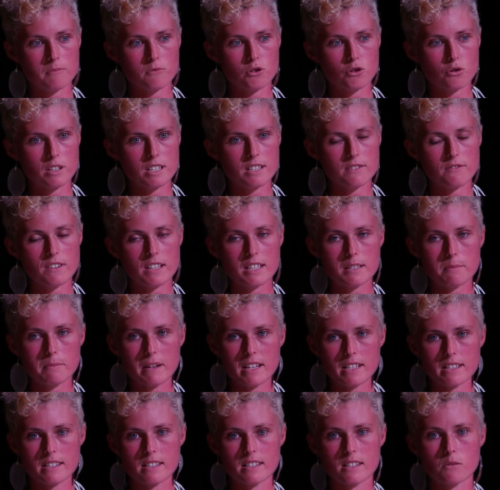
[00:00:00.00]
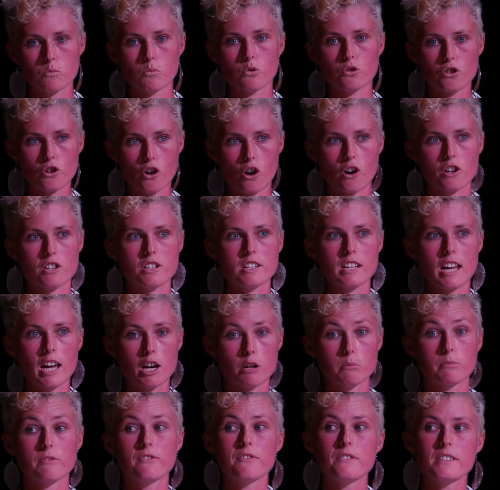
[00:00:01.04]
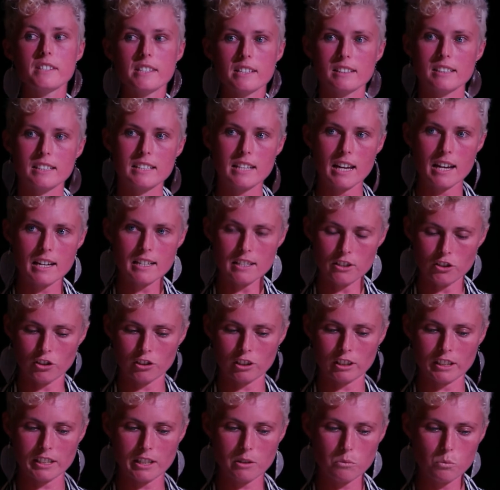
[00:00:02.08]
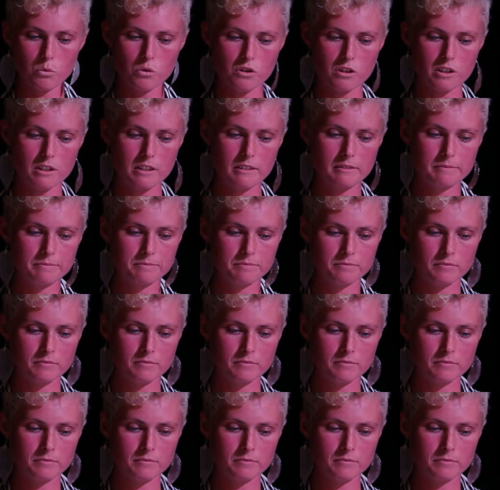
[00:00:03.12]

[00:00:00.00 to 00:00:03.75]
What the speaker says: joint defence bases would not help facilitate nuclear war.